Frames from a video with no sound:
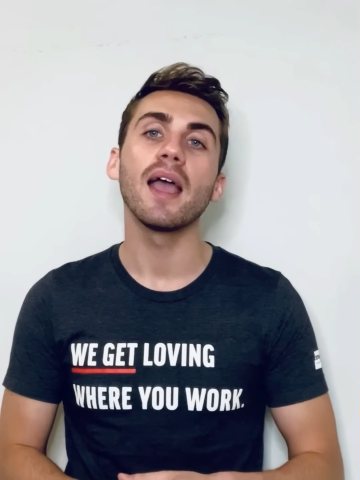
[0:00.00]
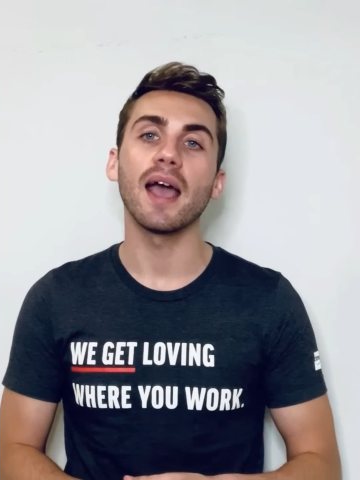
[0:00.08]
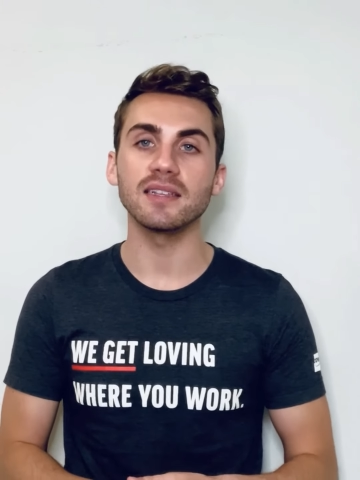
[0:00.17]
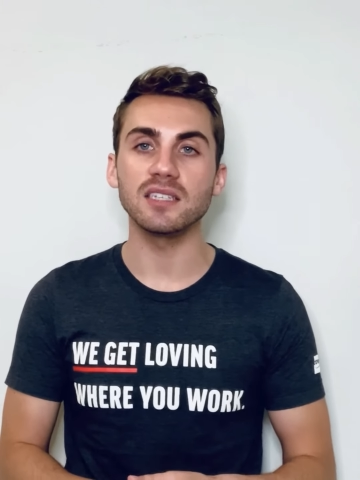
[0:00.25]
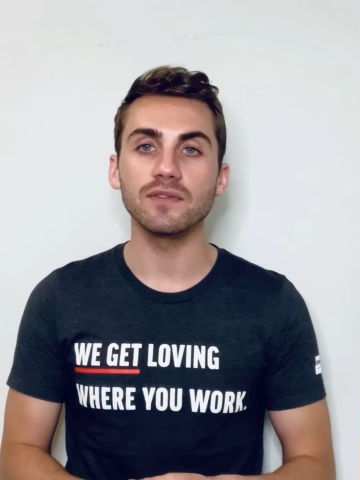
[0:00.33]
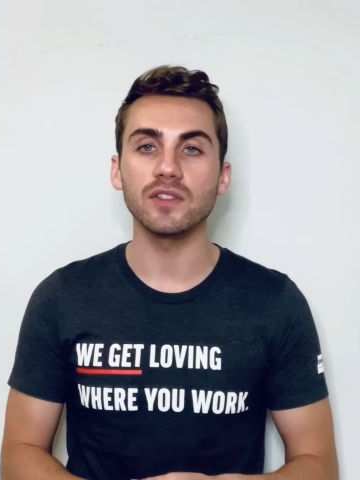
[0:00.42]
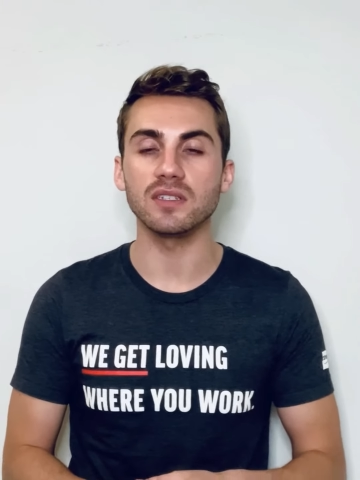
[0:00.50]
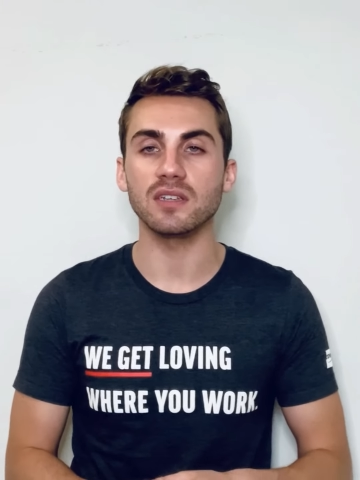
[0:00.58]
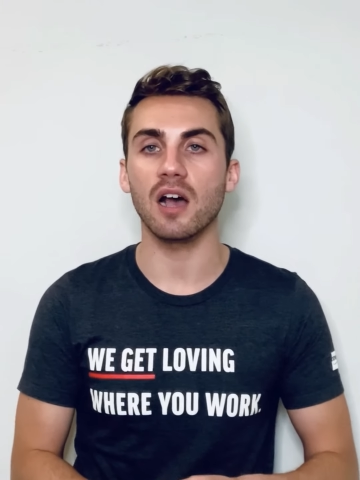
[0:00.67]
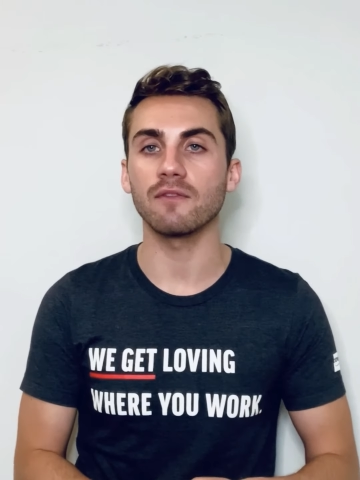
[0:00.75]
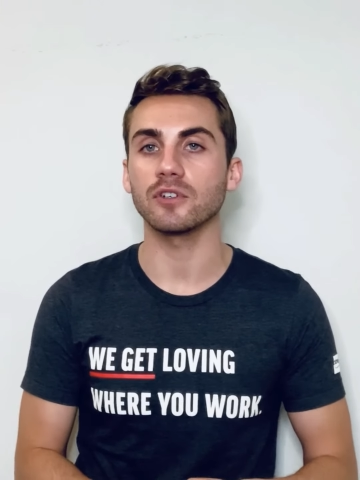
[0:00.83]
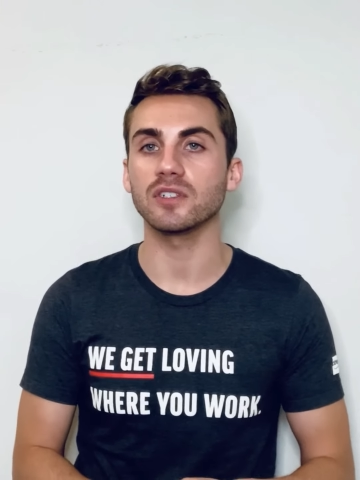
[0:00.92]
as if this
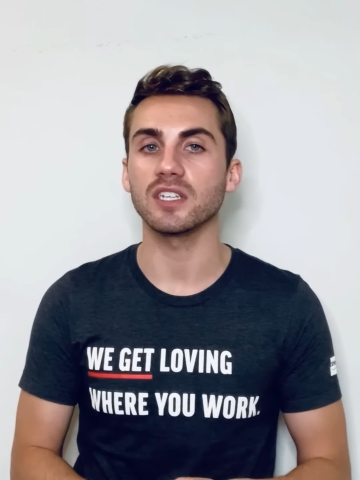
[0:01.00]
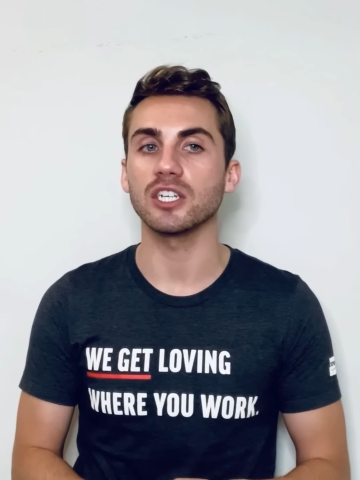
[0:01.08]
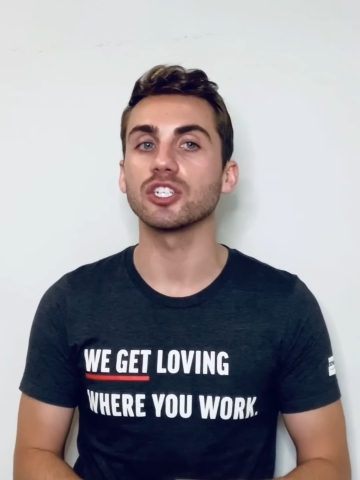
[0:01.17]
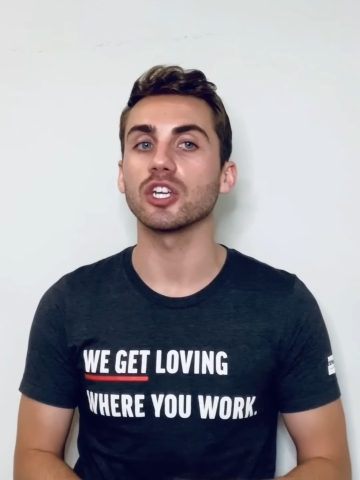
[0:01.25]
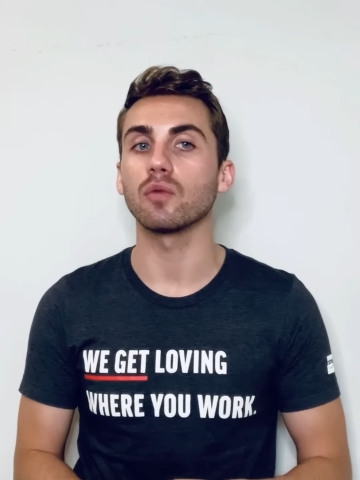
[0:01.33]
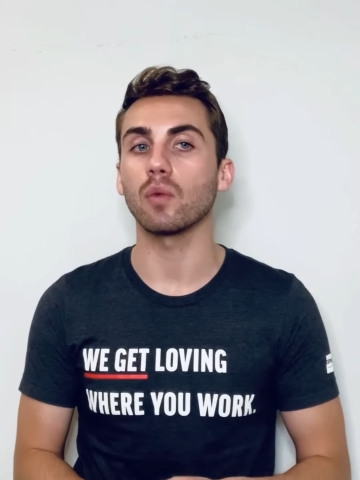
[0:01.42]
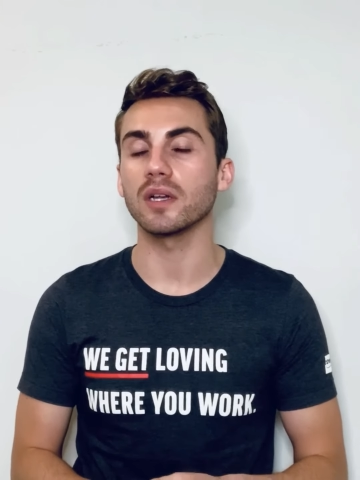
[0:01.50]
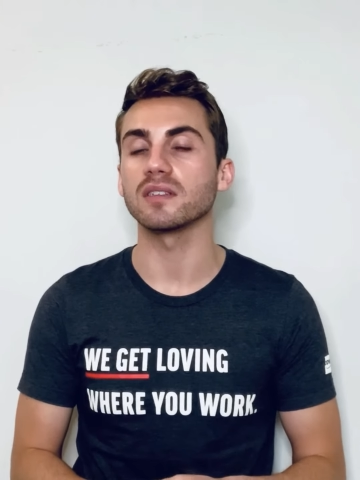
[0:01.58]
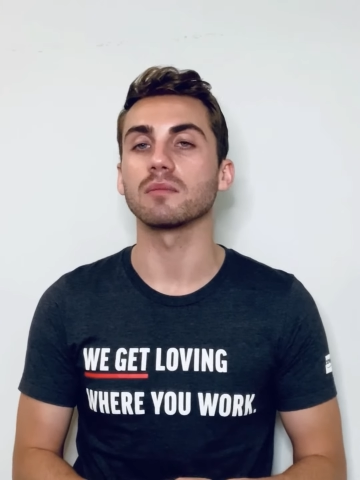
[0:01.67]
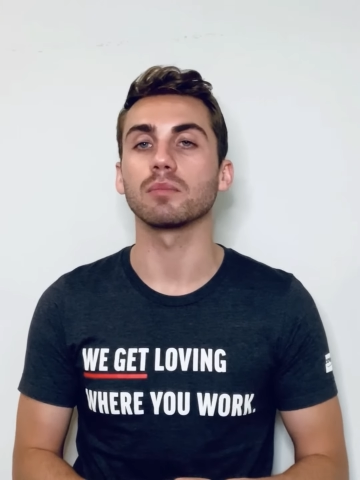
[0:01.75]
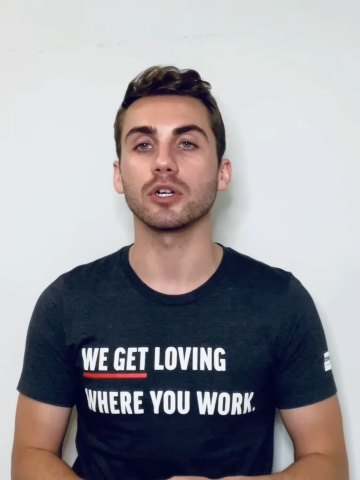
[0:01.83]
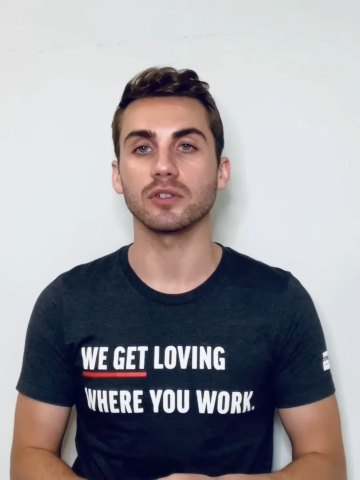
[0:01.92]
conversation was
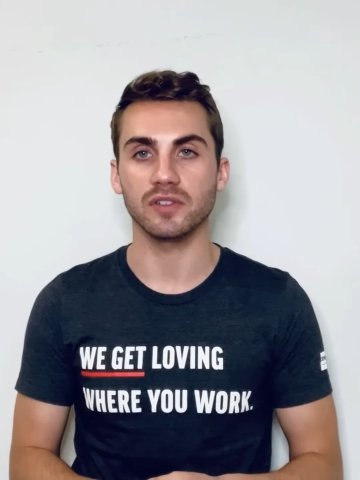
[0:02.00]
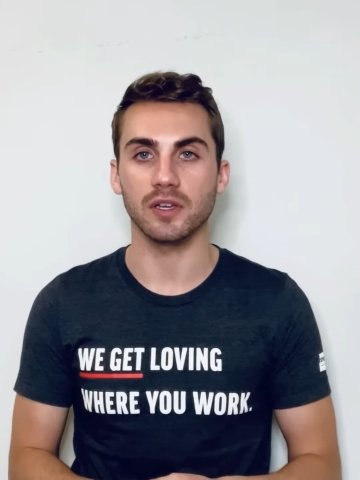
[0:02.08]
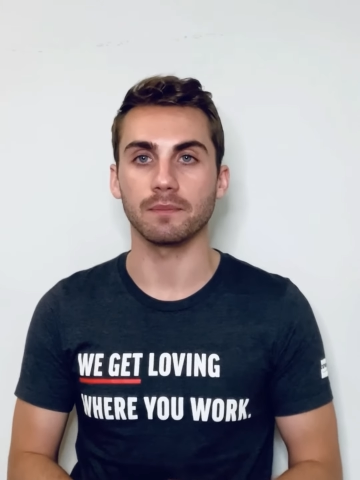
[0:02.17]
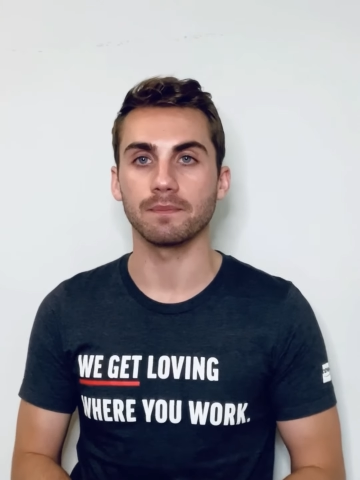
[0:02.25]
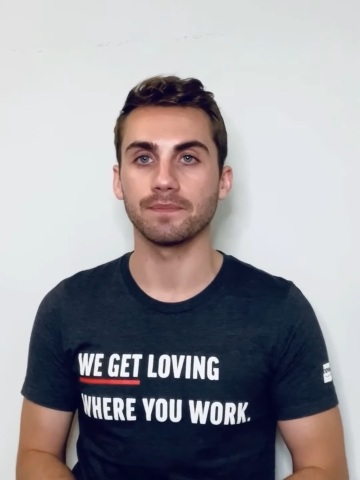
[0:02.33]
in person.